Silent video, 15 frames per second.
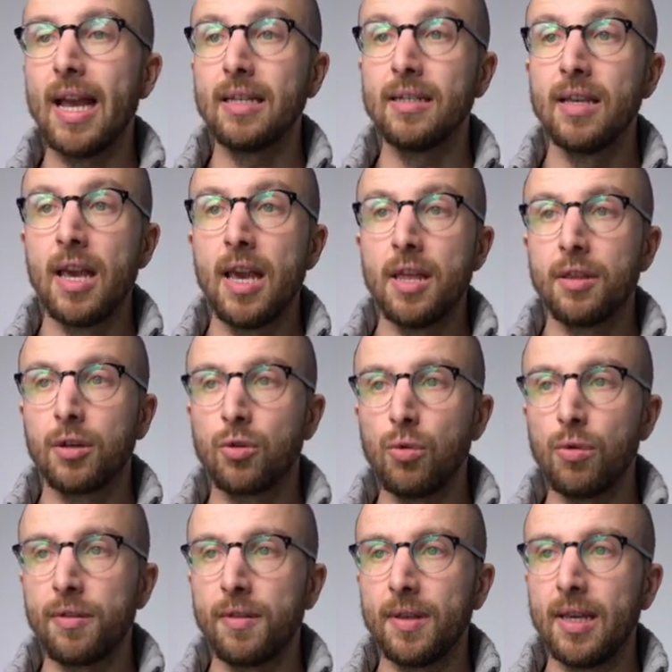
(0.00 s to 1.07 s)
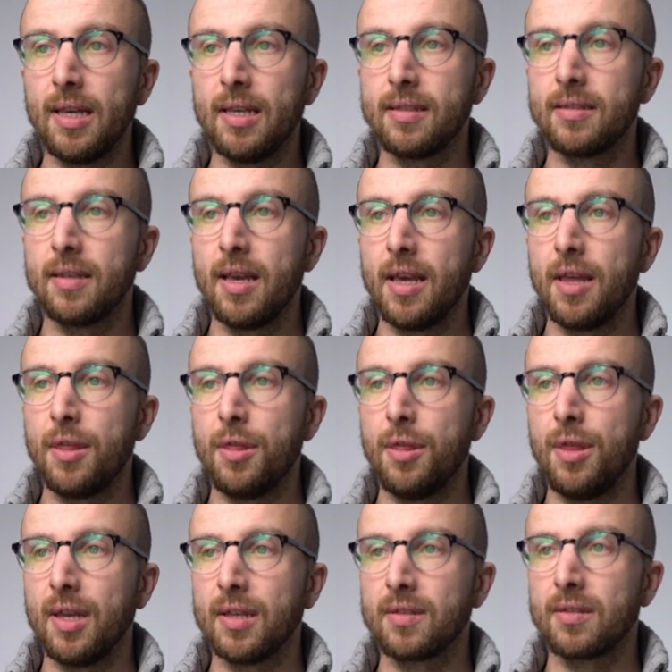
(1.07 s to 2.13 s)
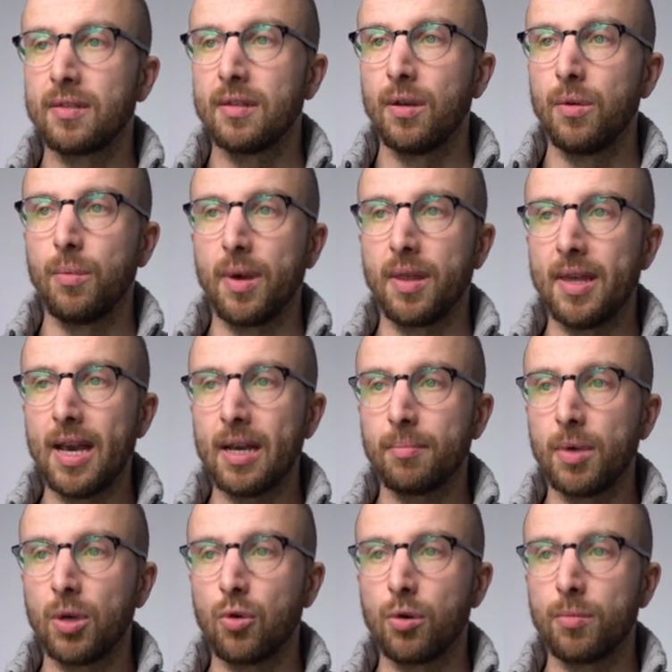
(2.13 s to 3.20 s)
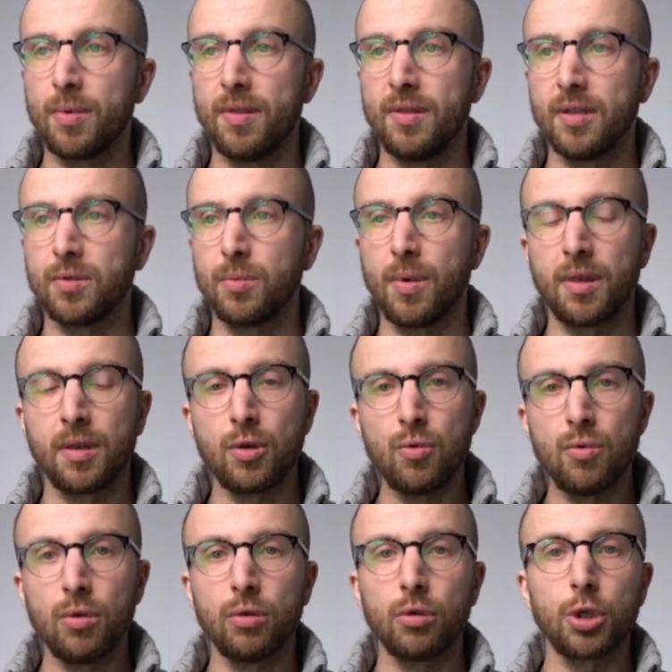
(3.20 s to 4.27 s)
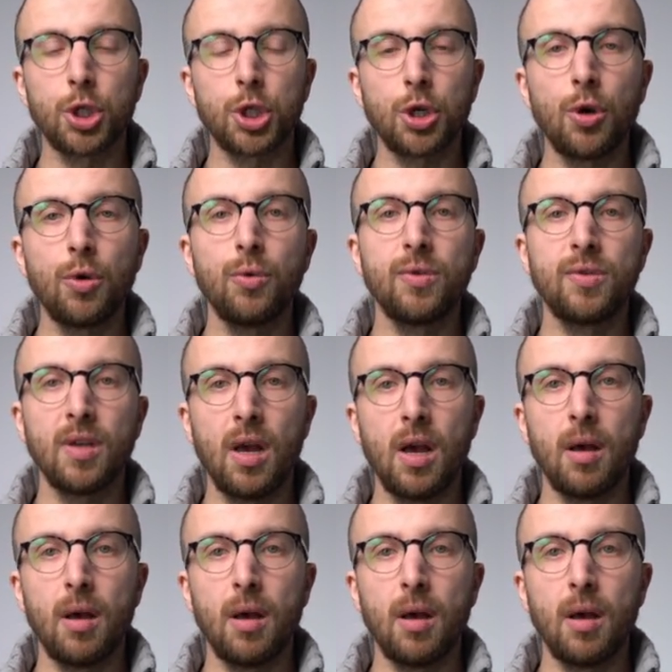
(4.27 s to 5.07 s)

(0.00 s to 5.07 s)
And the cool thing is this with Acme Corp and this with Google shows